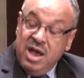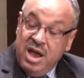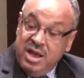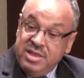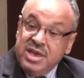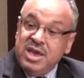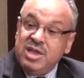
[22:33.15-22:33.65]

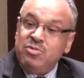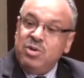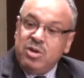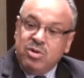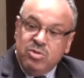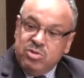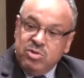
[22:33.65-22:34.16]
I think it will
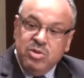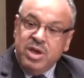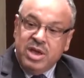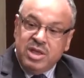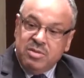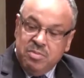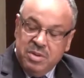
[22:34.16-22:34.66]
continue
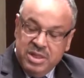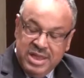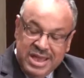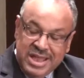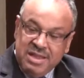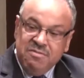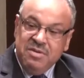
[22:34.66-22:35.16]

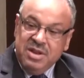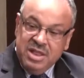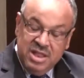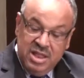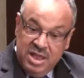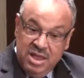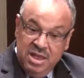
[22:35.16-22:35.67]
expanding.
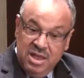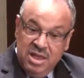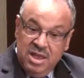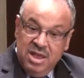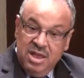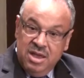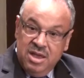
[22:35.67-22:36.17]
Definitely,
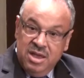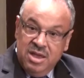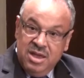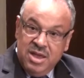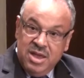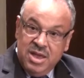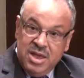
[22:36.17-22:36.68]

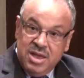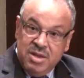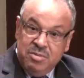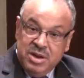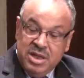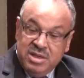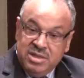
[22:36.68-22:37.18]

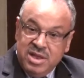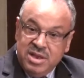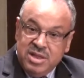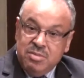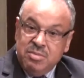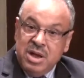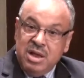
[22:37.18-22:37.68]
when I
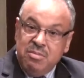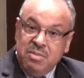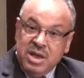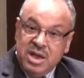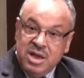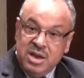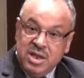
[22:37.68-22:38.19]
started
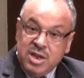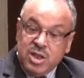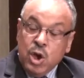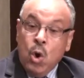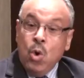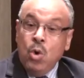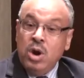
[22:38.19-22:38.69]
my career,
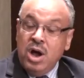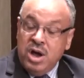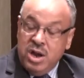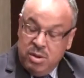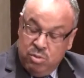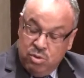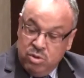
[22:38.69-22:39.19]
the whole
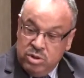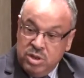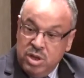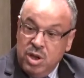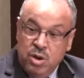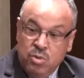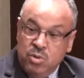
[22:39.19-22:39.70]
Arab
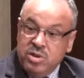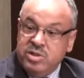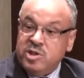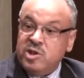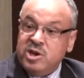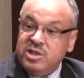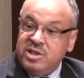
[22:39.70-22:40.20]
world was
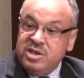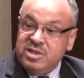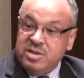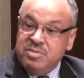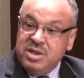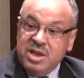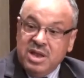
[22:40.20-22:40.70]
generating
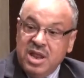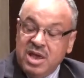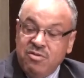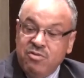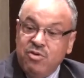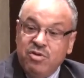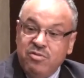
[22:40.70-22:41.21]
something
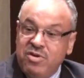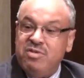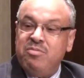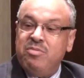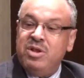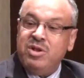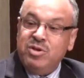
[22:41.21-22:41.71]
like $4 or
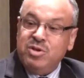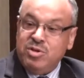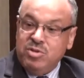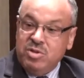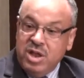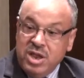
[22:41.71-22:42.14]
$5 billion.